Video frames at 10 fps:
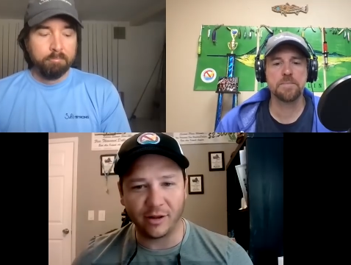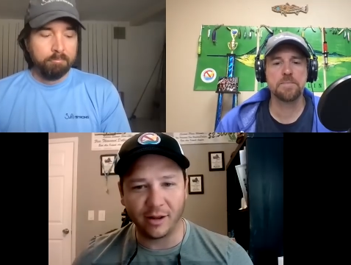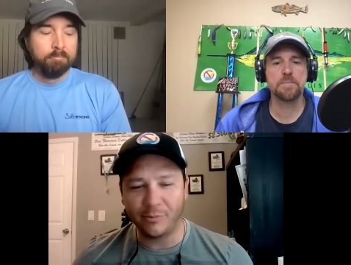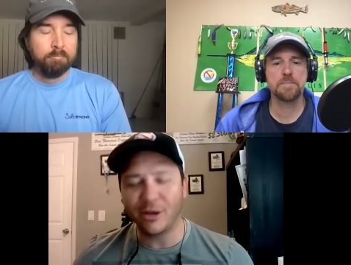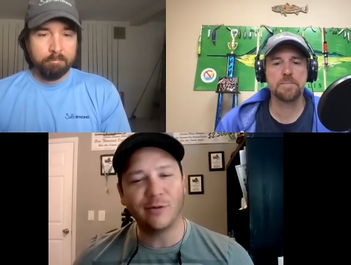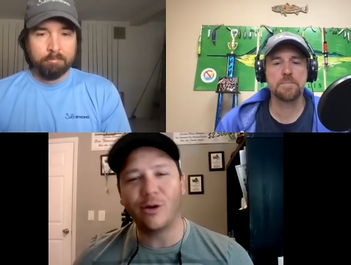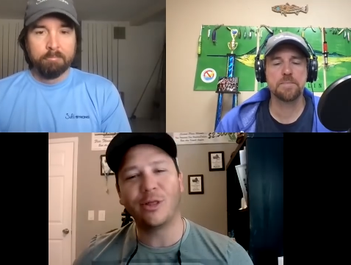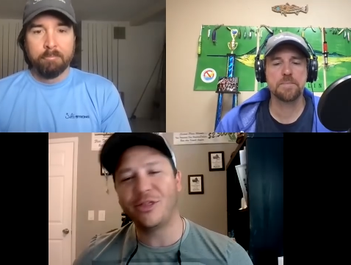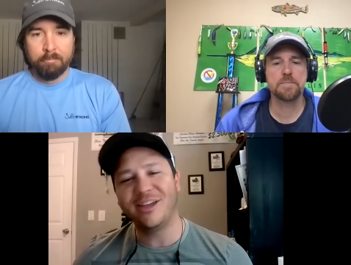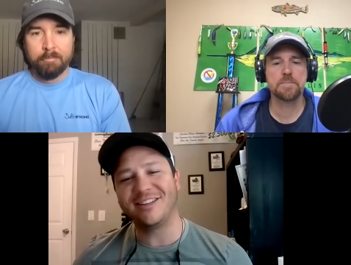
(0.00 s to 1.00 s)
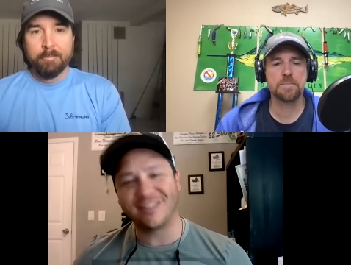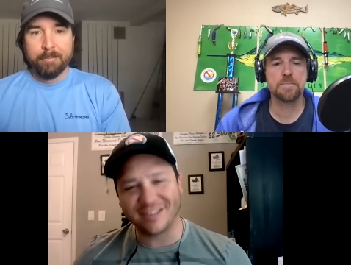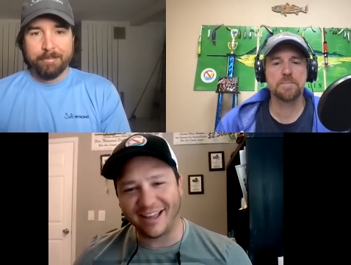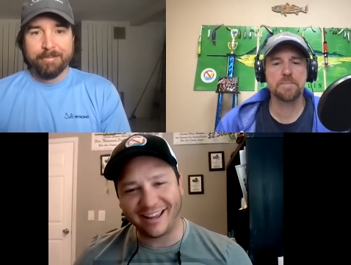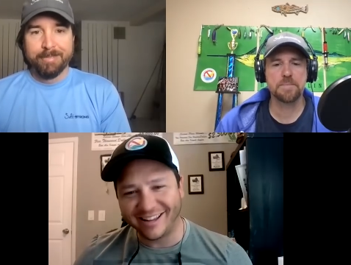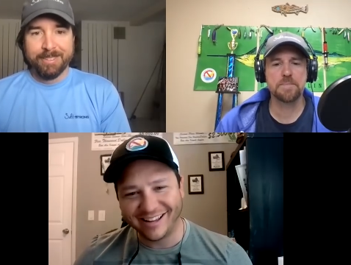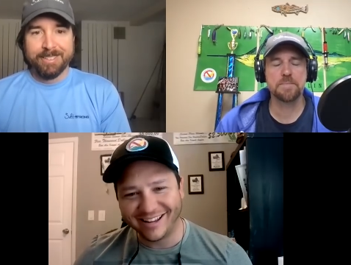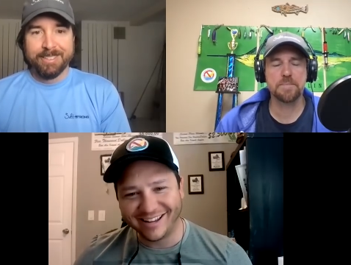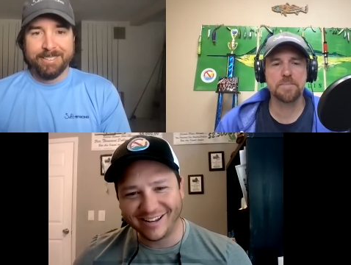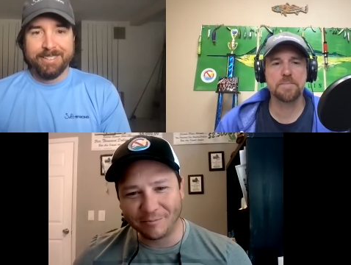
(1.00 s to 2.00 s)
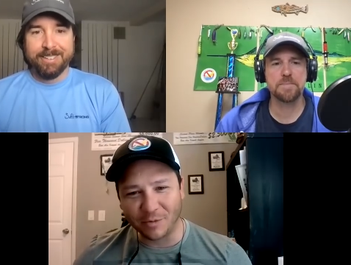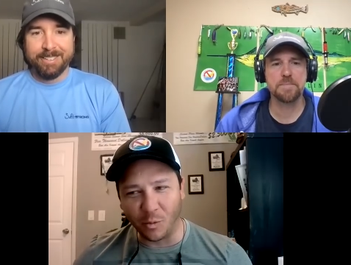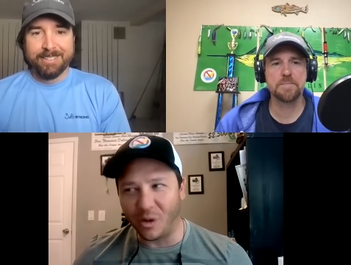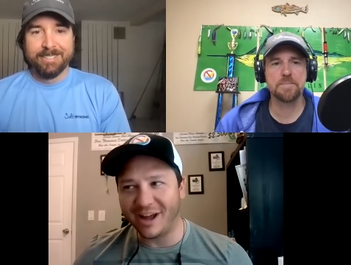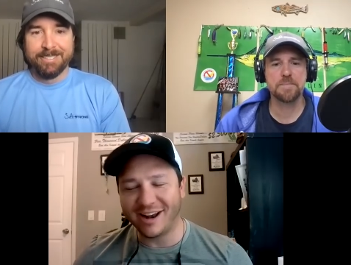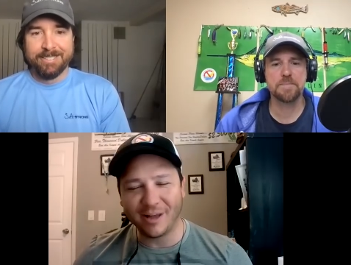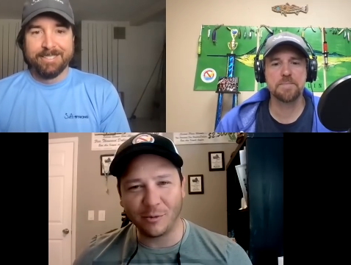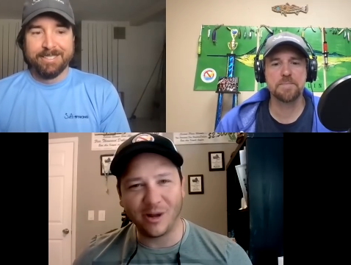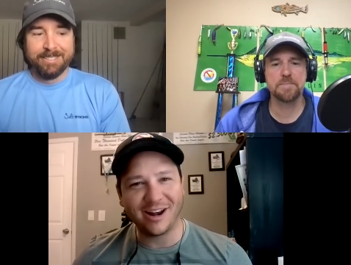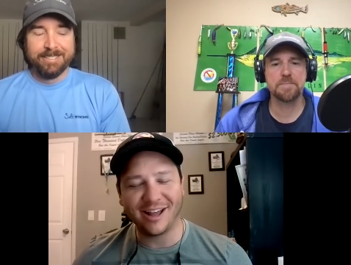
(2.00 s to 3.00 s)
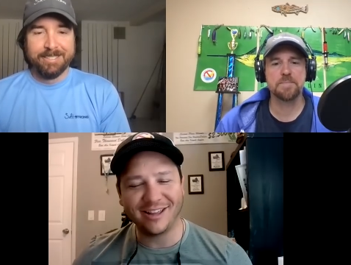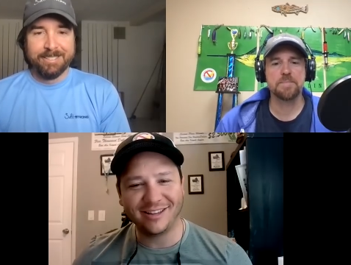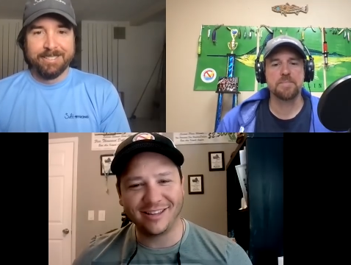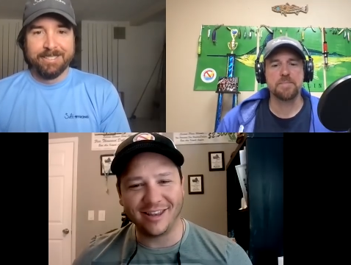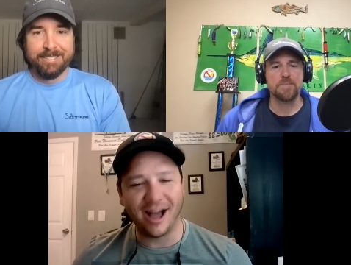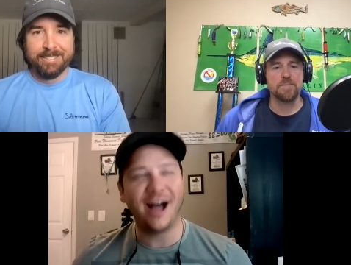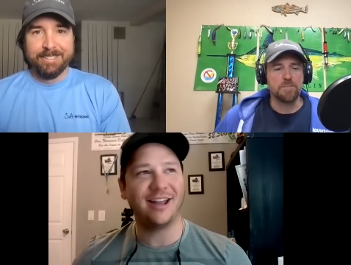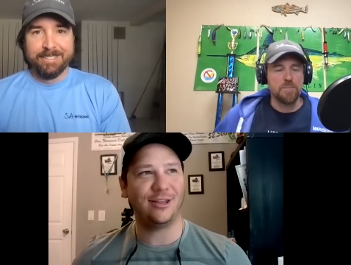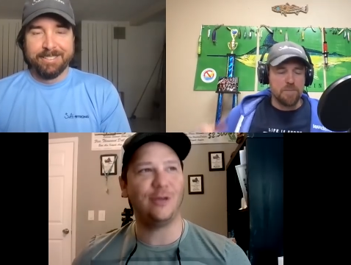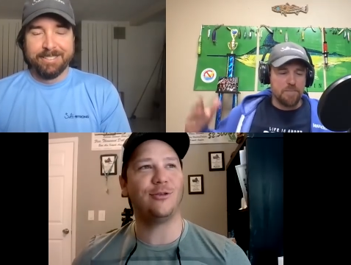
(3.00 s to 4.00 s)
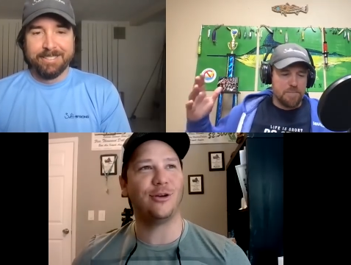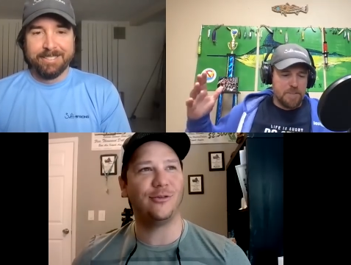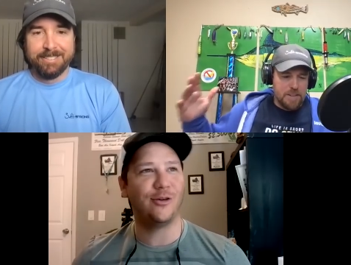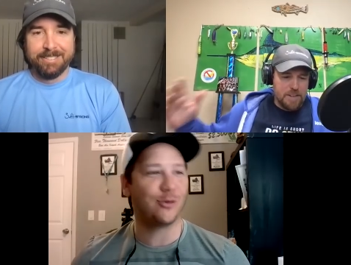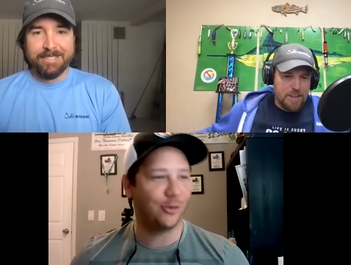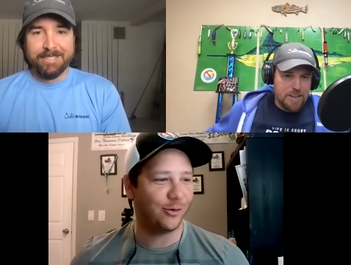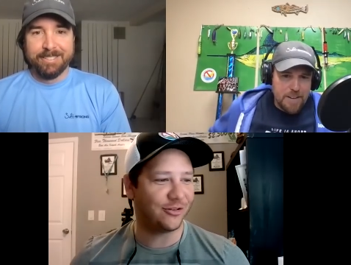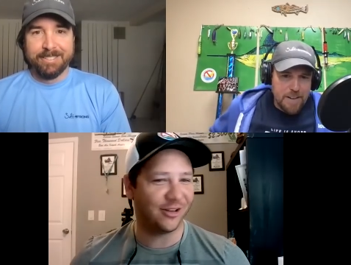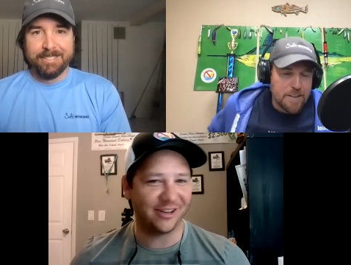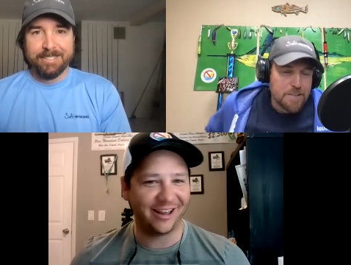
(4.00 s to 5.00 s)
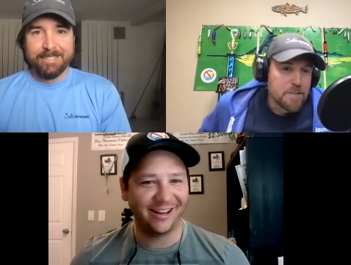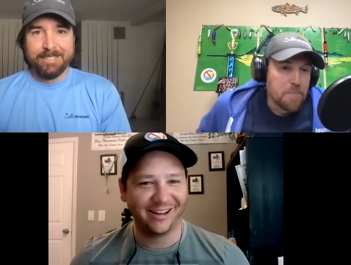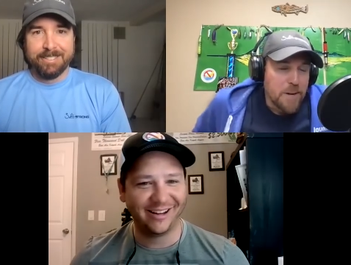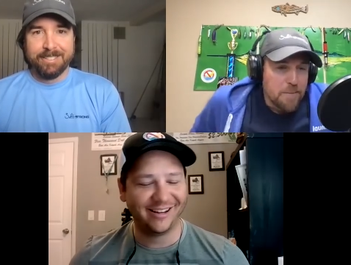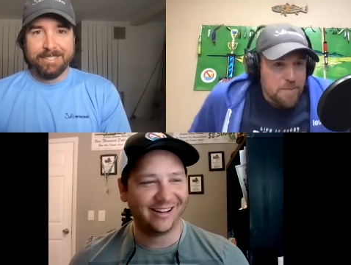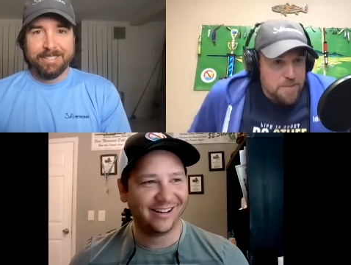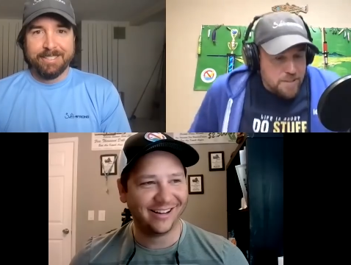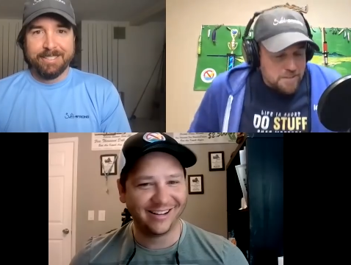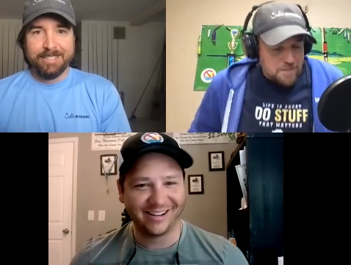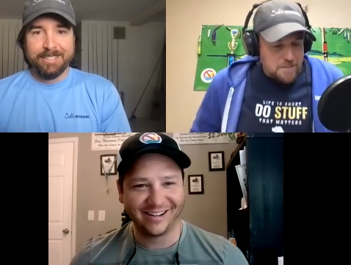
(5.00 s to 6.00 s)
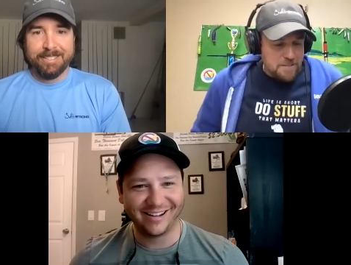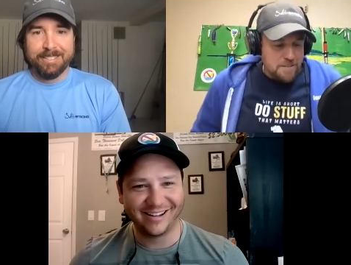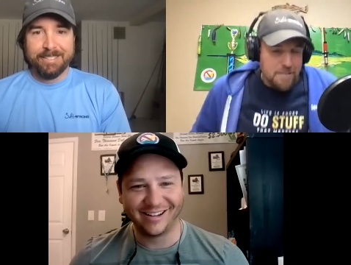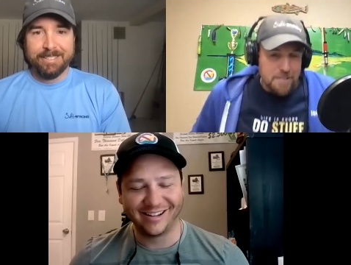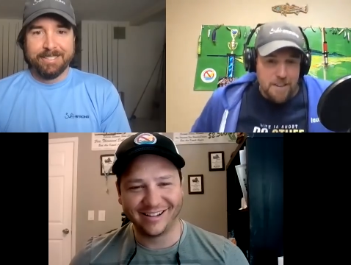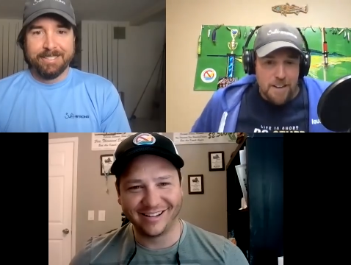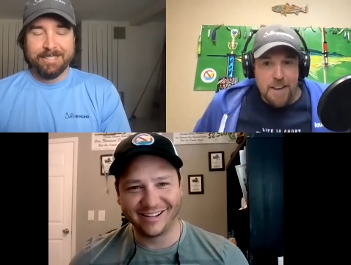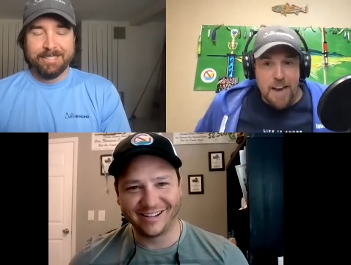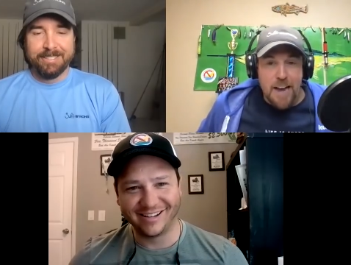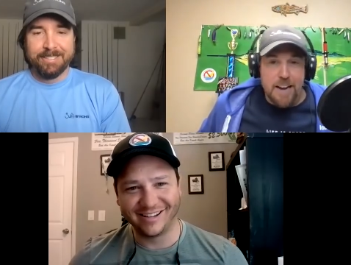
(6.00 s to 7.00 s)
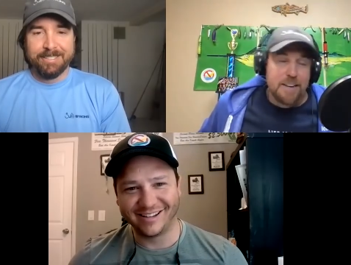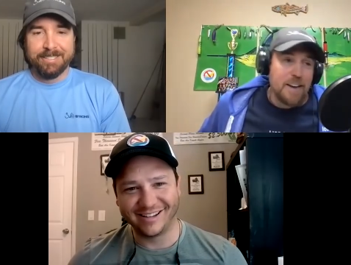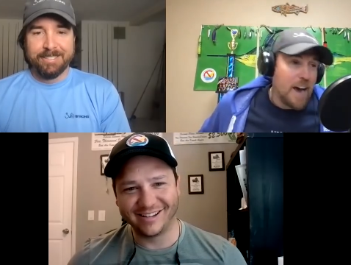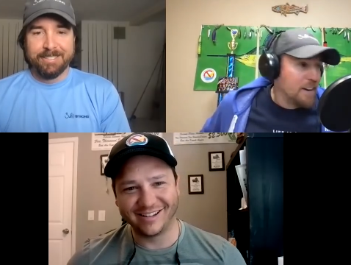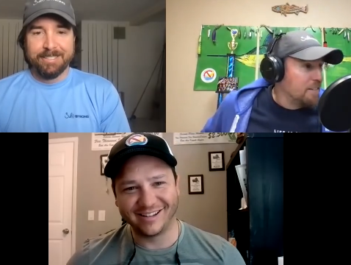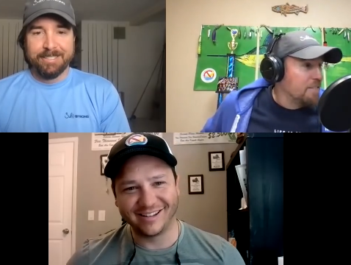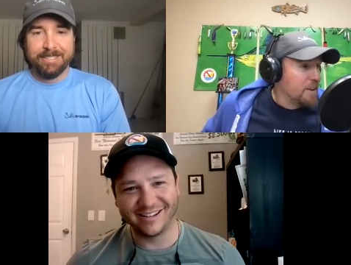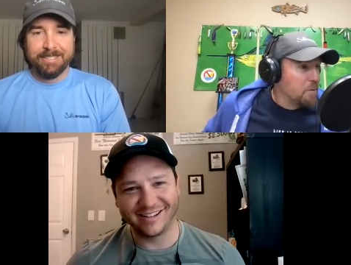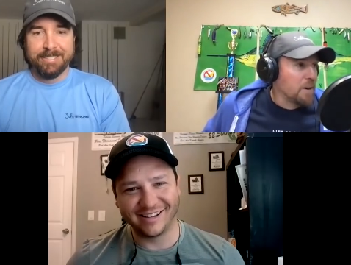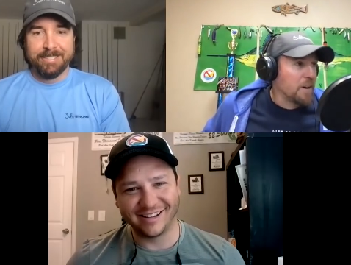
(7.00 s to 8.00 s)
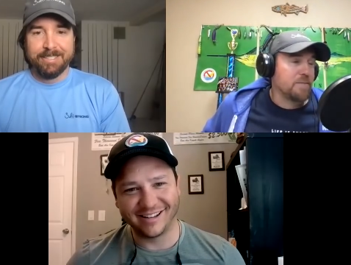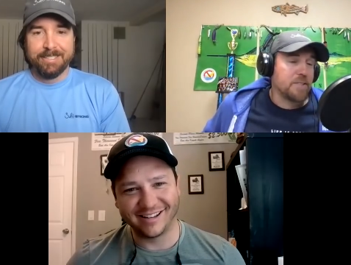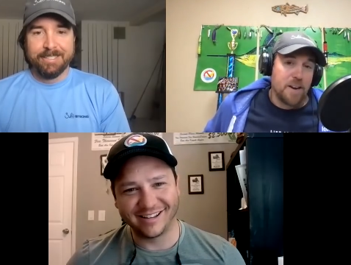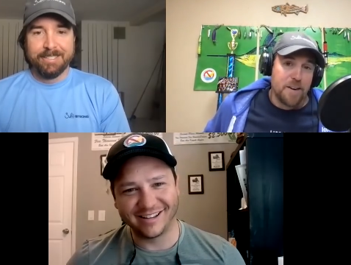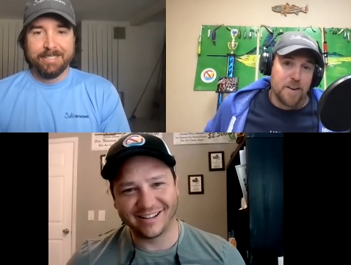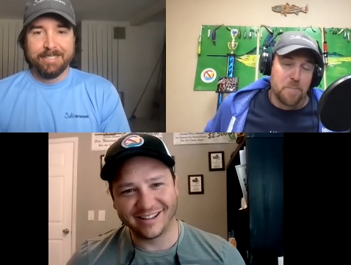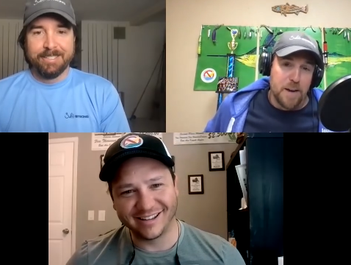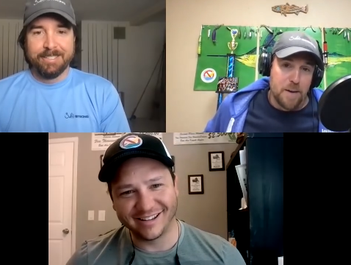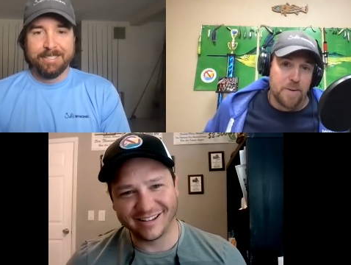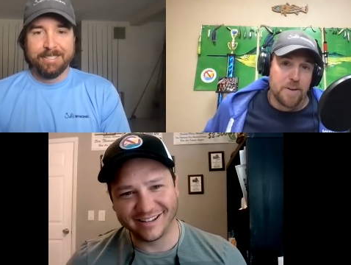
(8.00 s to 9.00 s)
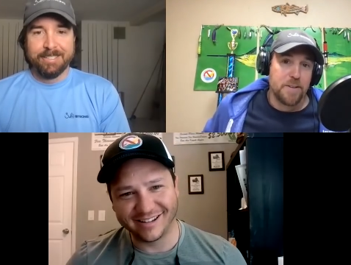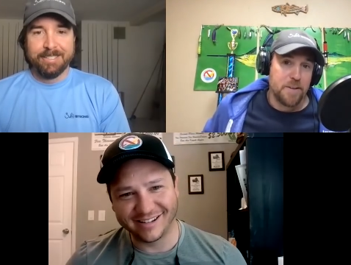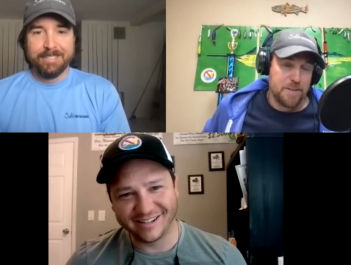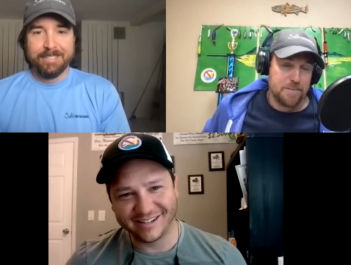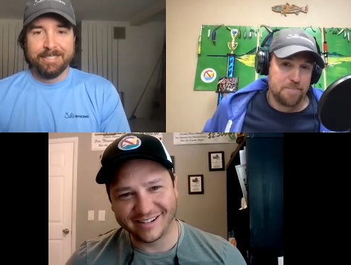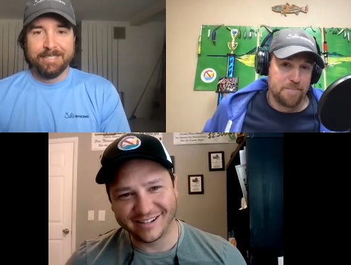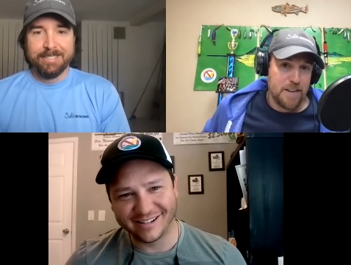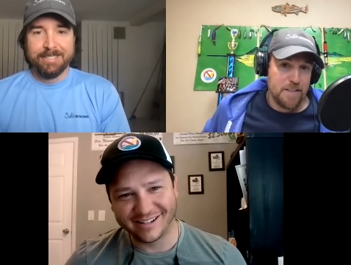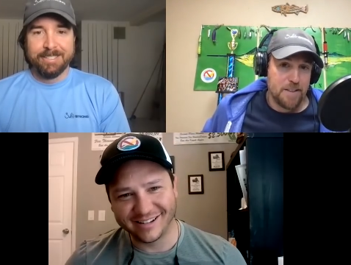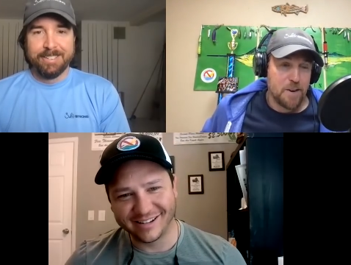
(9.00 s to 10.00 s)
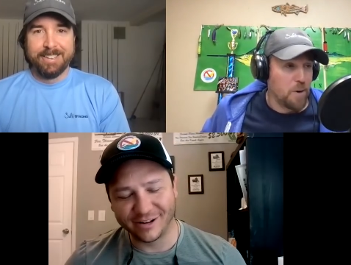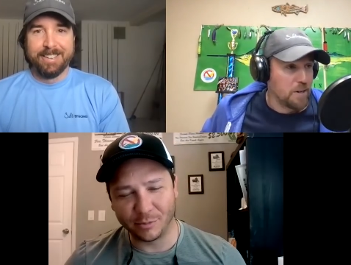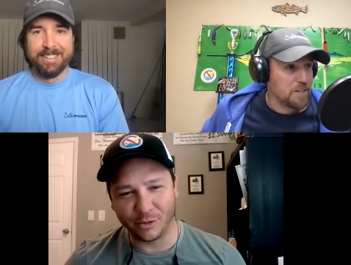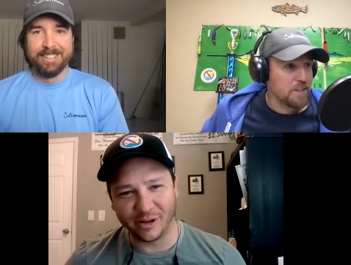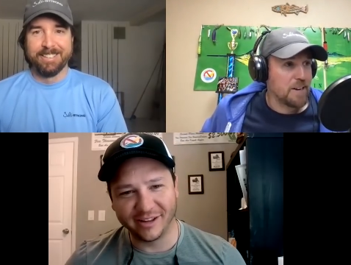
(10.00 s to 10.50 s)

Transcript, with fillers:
Speaker 1: I'm thinking of all the things. It's like, why did I why did I not use well, artificial lures all day? Here's
Speaker 2: the big one, Justin. I didn't I didn't think we we're gonna have to go here, but I'm gonna do it. And the question